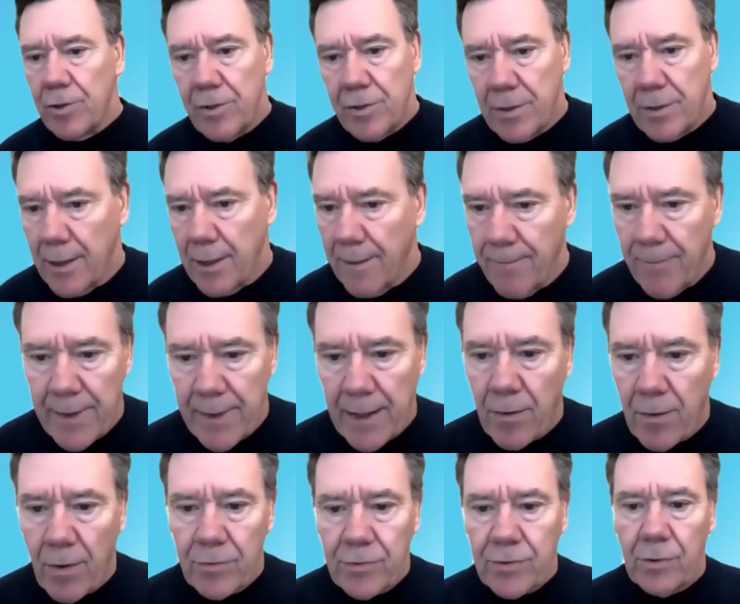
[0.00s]
that
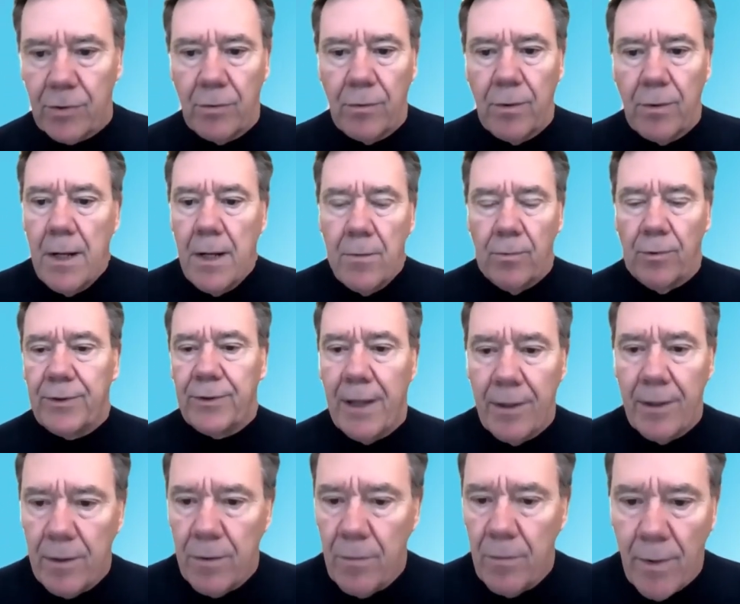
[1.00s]
also will tell
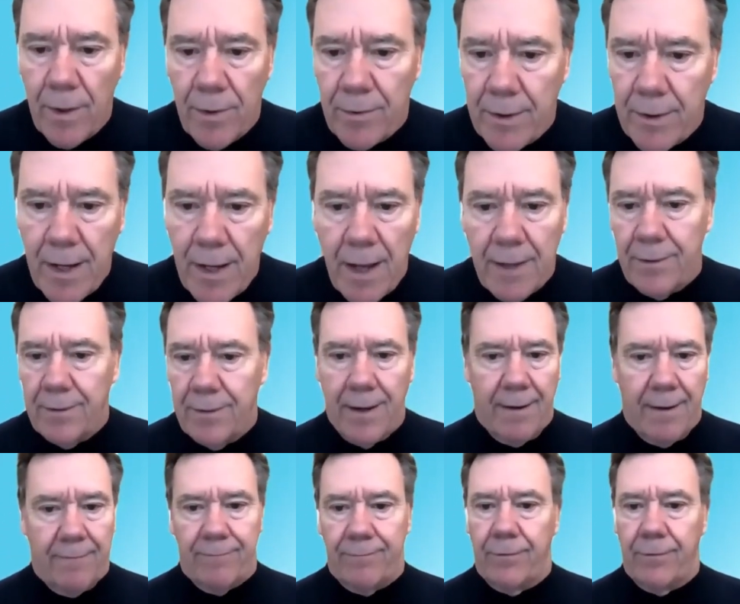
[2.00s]
you whether or not you have